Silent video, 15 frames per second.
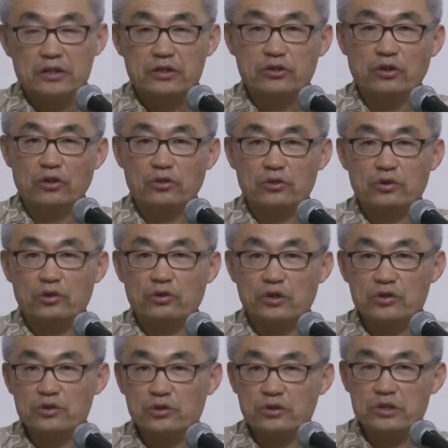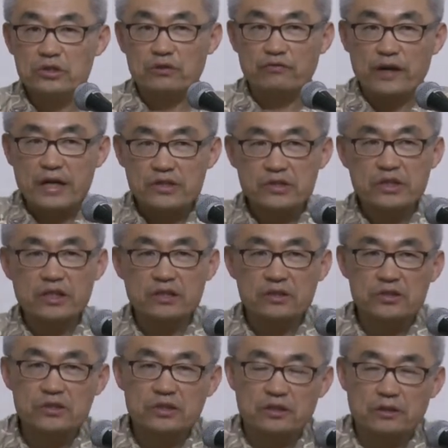You know, Toronto is a fascinating
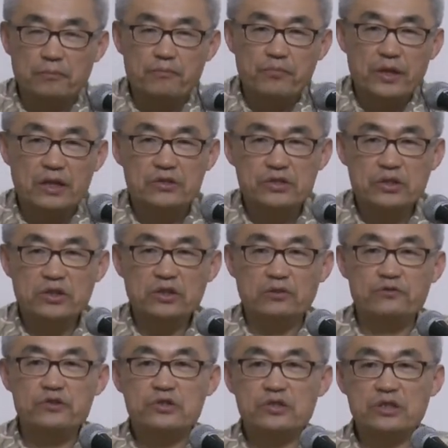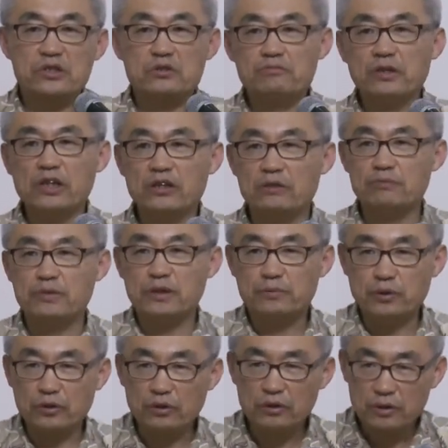city, a city of 6 million
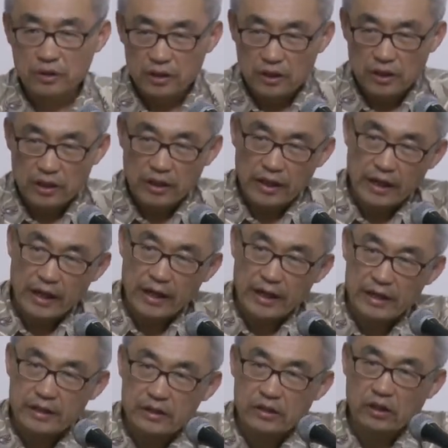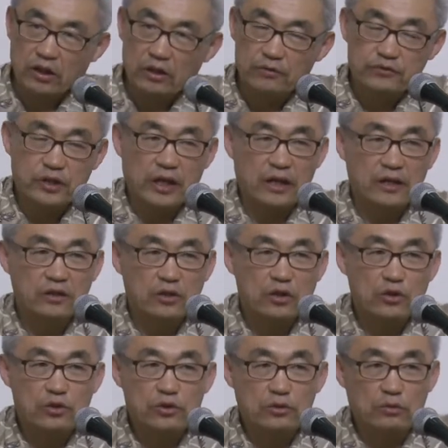people. And of that,
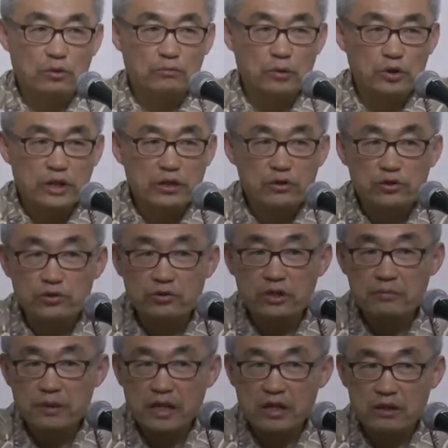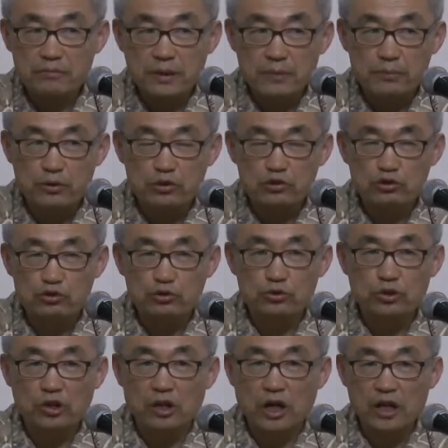more than 3 million people do
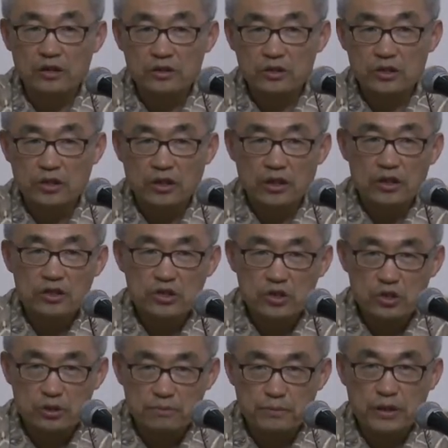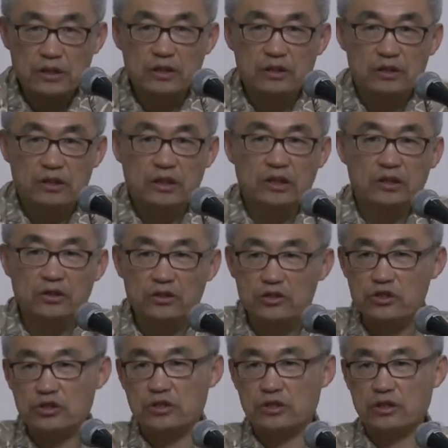not speak
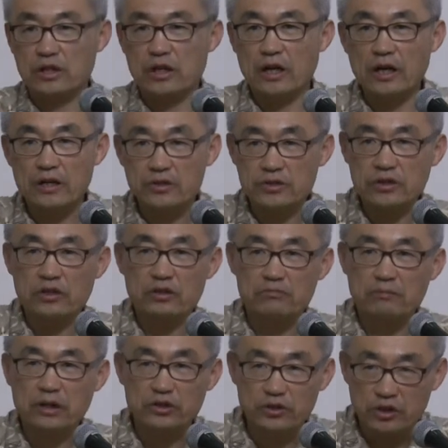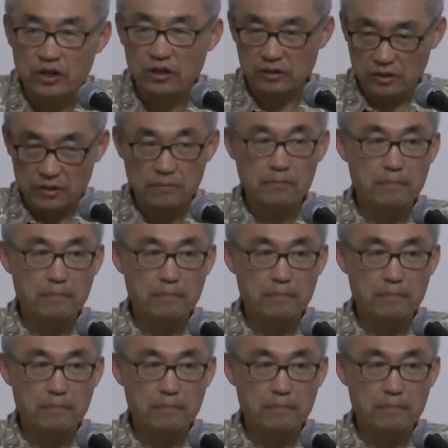English as their mother tongue.